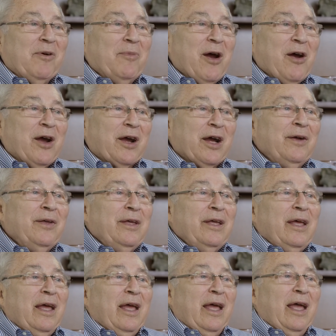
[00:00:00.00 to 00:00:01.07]
of America,
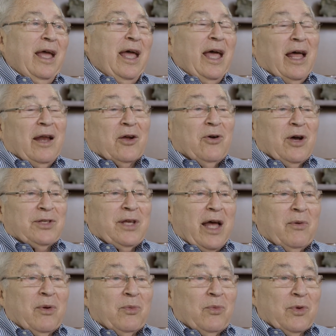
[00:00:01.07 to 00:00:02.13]
and of course I
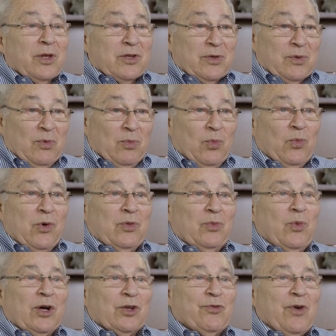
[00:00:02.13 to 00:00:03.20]
was with
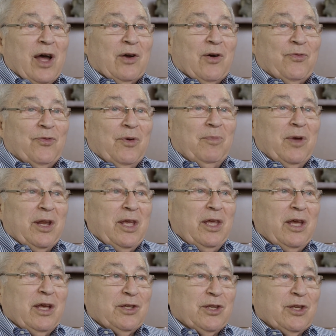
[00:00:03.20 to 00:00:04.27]
Wells Fargo for many
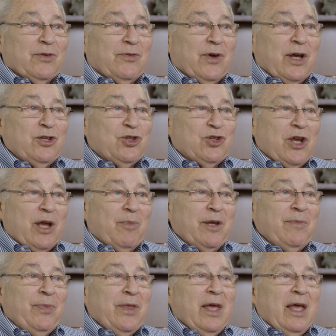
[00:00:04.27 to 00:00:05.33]
years as a Vice Chairman,
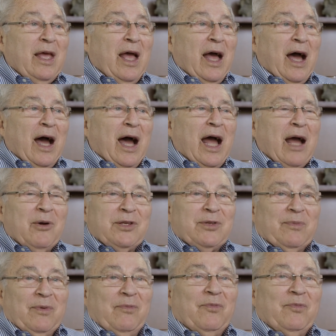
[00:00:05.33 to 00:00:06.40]
I was
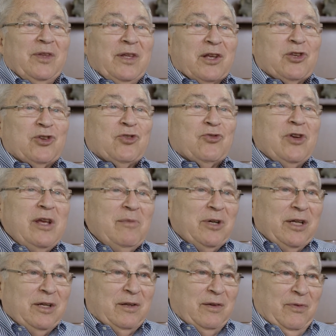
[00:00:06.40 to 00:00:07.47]
extremely